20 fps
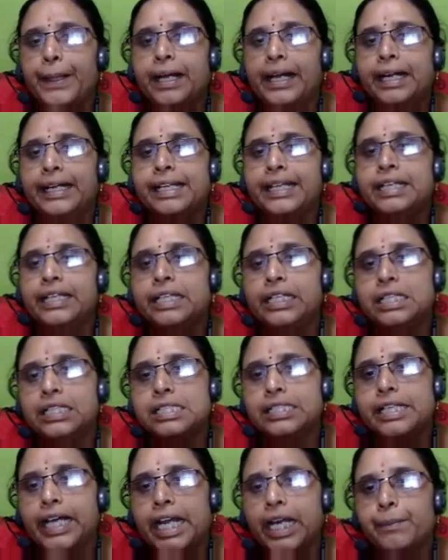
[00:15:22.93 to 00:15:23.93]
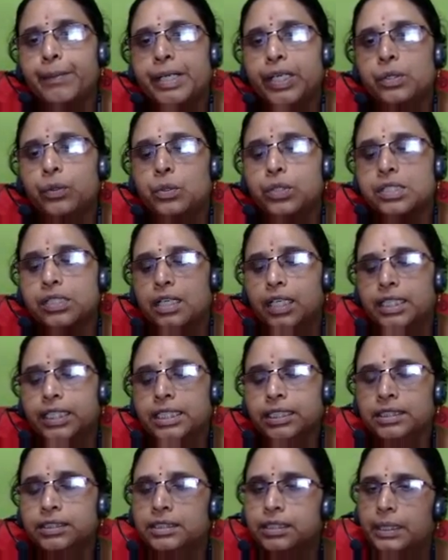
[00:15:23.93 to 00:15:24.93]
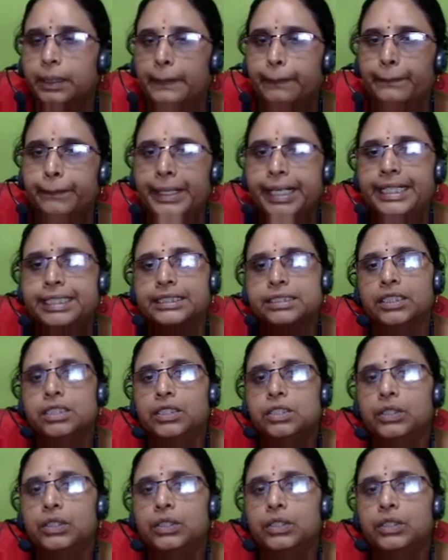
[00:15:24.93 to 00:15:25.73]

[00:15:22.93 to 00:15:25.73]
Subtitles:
and increase dynamic loads on the blades.